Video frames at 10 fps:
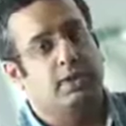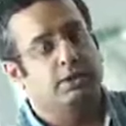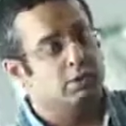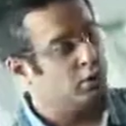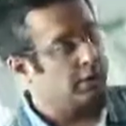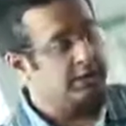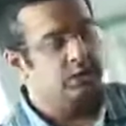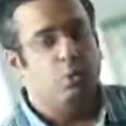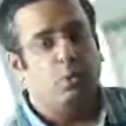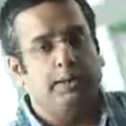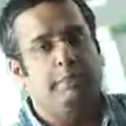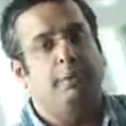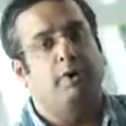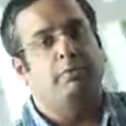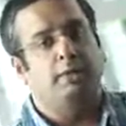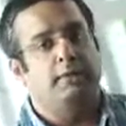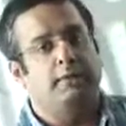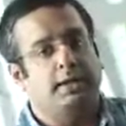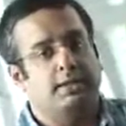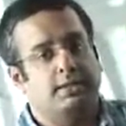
So it's a very powerful device.